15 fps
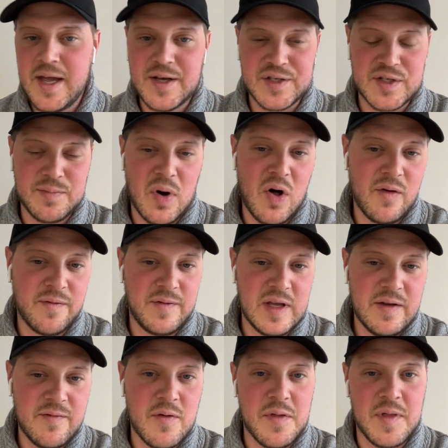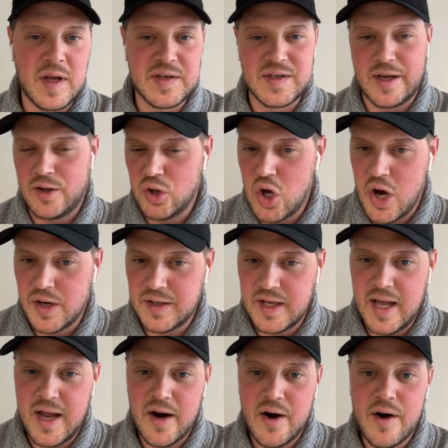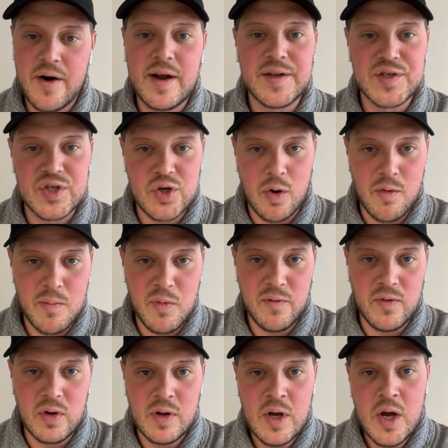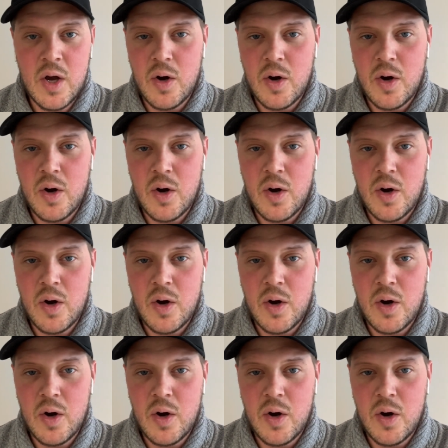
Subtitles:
a small fee for things like lawn care and snow removal